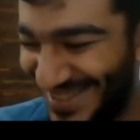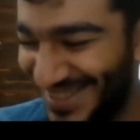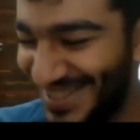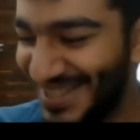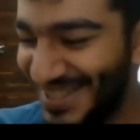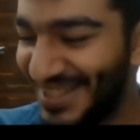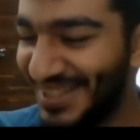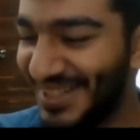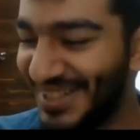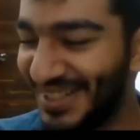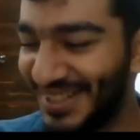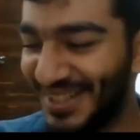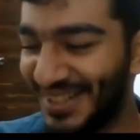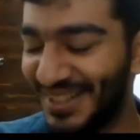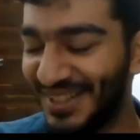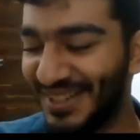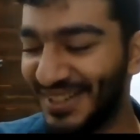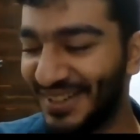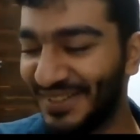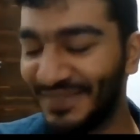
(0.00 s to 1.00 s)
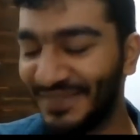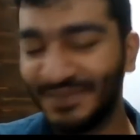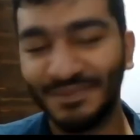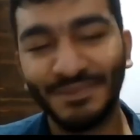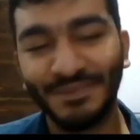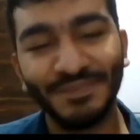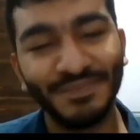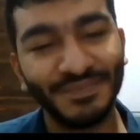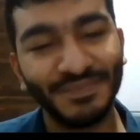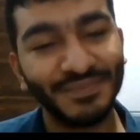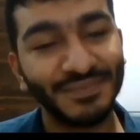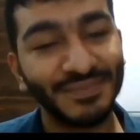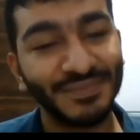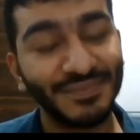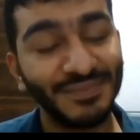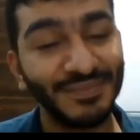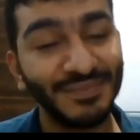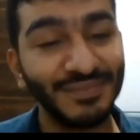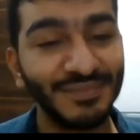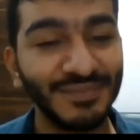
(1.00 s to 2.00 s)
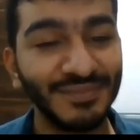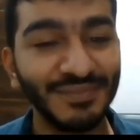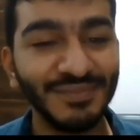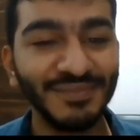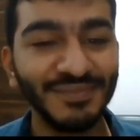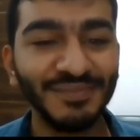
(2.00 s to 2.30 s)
(silent)